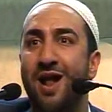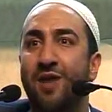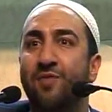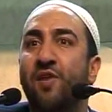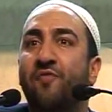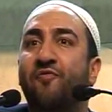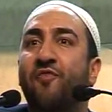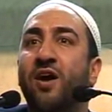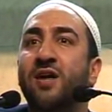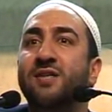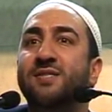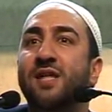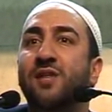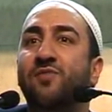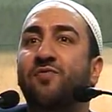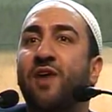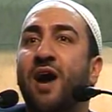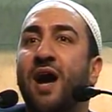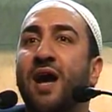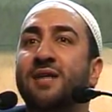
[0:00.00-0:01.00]
The first
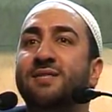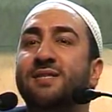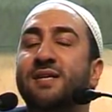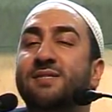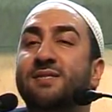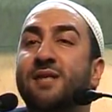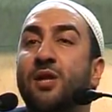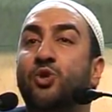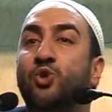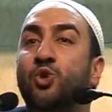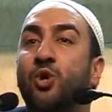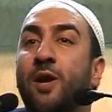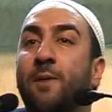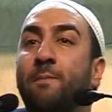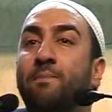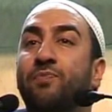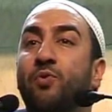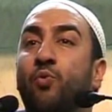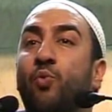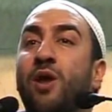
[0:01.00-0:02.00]
advice, he said to
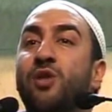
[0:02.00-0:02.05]
him,